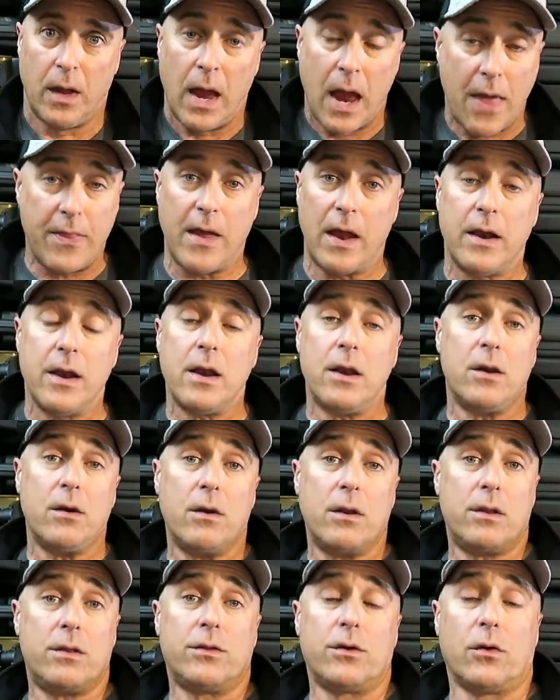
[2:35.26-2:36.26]
And then
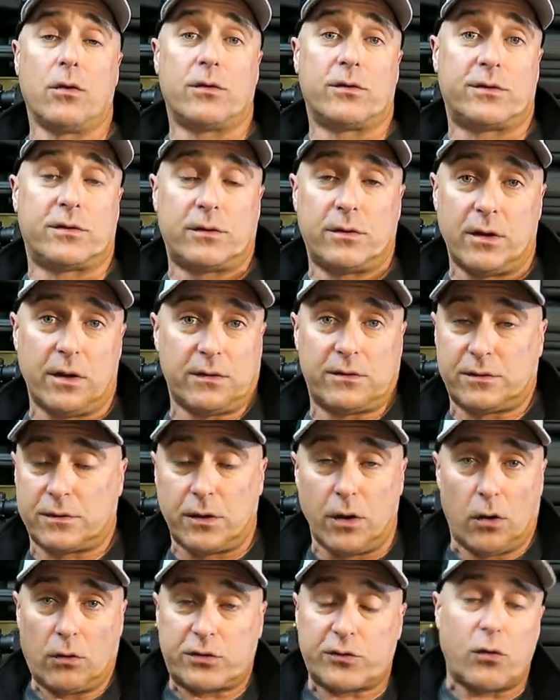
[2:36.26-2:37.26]
there's this,
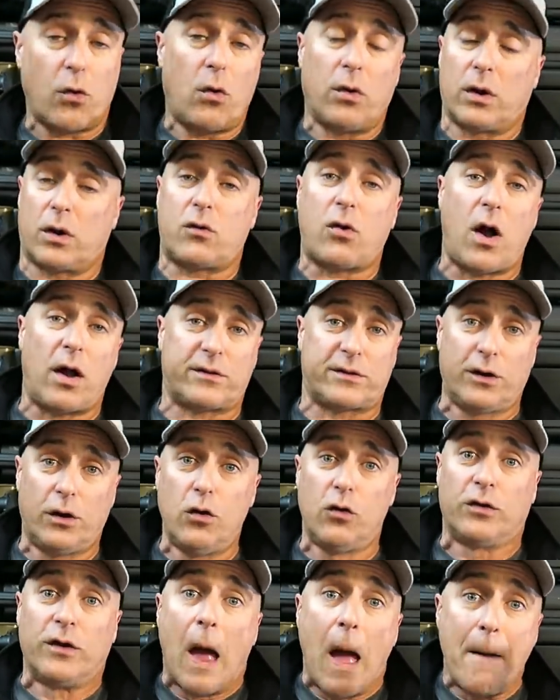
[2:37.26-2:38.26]
you know, scrolling across the
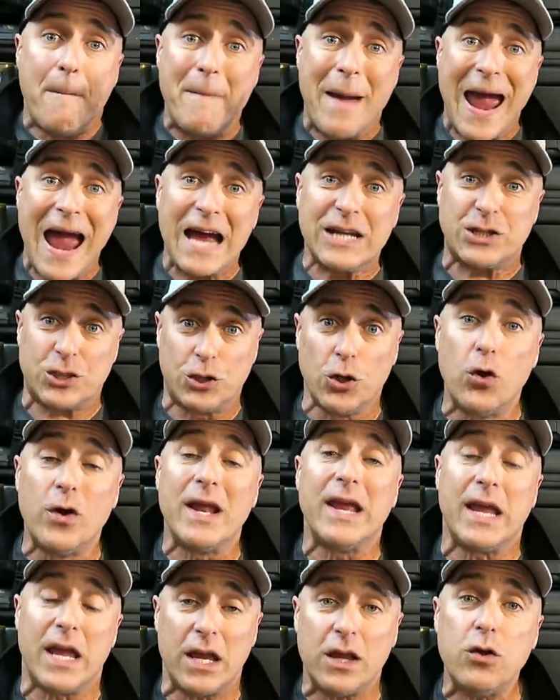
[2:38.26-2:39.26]
news, mass
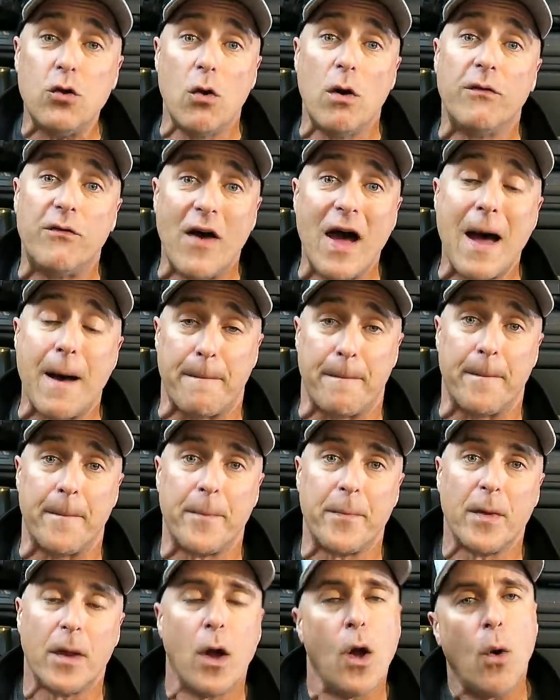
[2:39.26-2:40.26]
shooting at U of M.
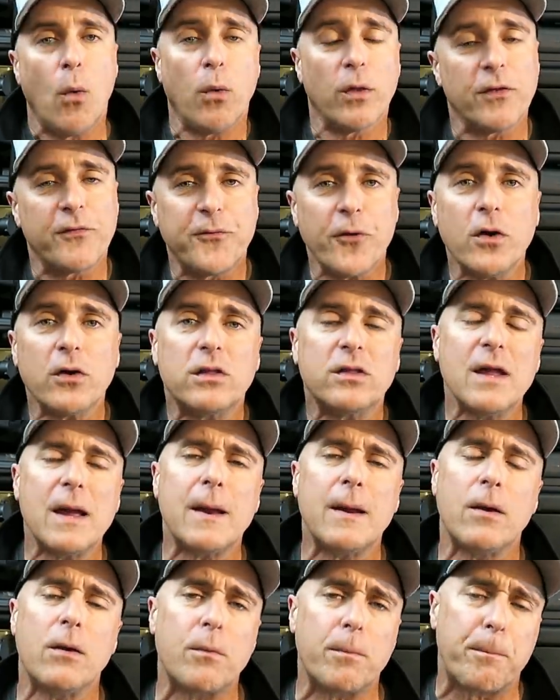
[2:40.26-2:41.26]
Well, the first
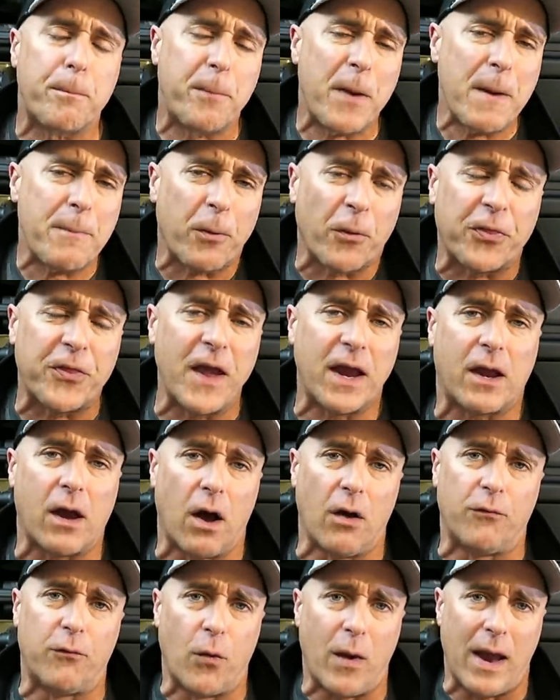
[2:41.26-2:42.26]
thing people think
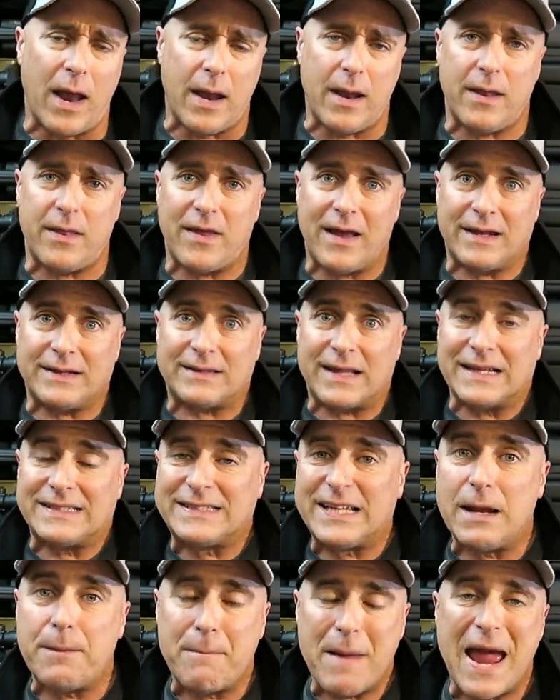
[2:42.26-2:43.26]
of when they
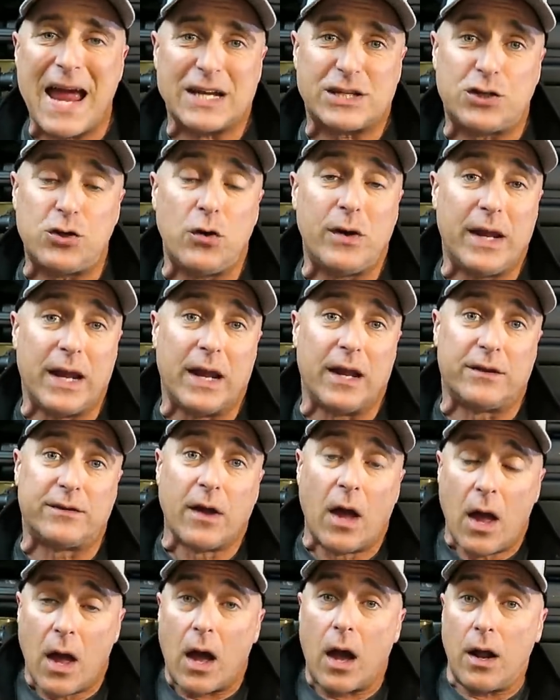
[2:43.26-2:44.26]
see mass shooting is
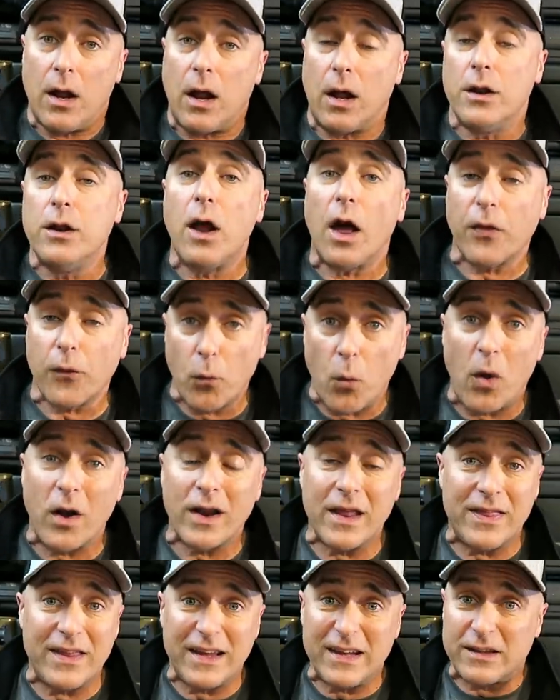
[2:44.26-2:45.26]
another
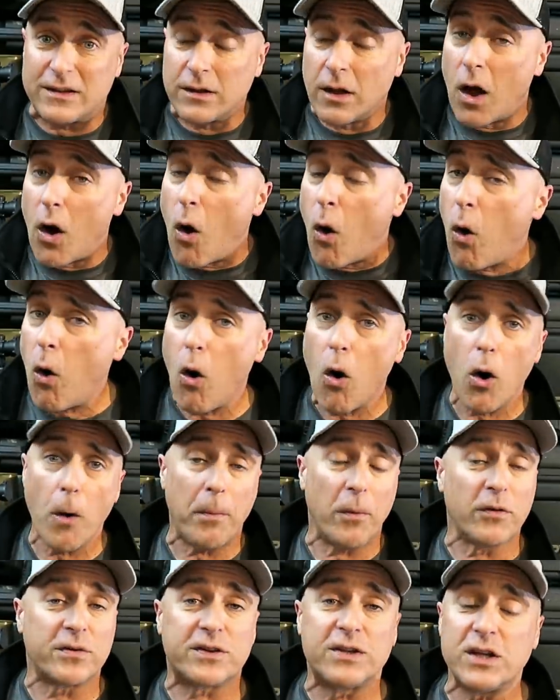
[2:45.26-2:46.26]
one of these
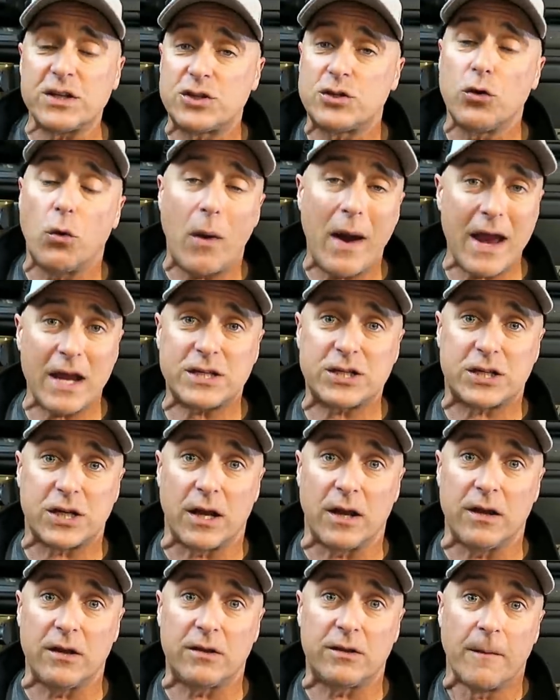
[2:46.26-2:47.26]
horrible
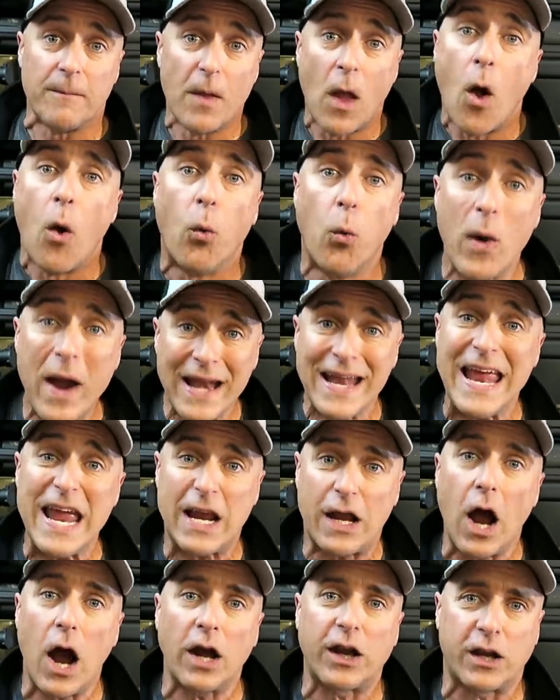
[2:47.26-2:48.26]
situations. We
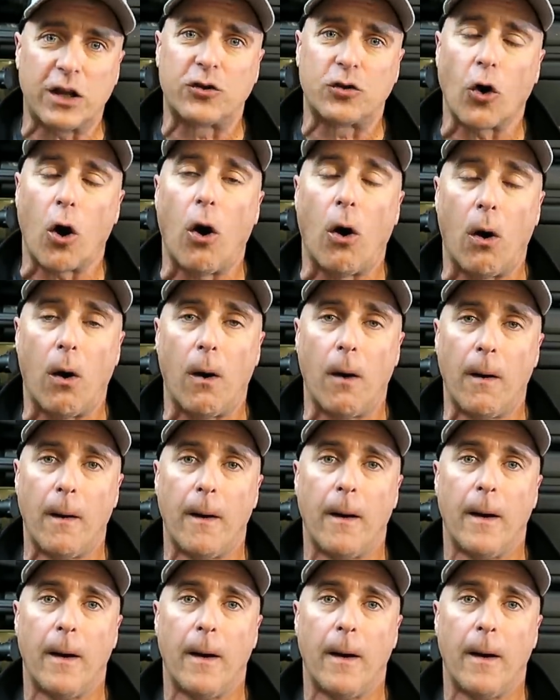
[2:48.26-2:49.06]
need gun control.